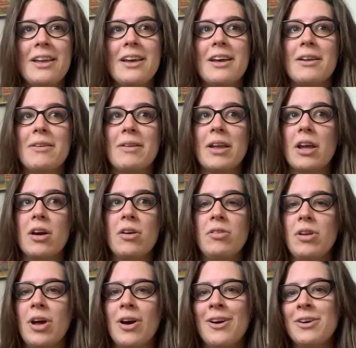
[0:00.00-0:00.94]
I'm like, oh
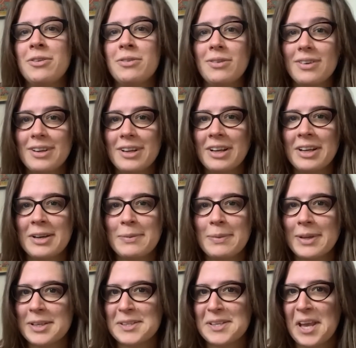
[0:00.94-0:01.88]
no,
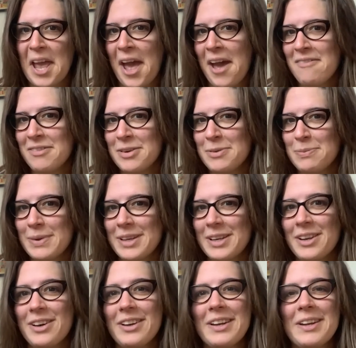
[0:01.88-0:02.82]
because I haven't been
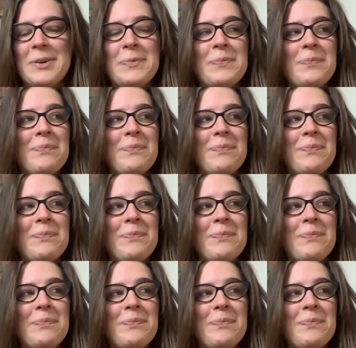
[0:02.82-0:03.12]
on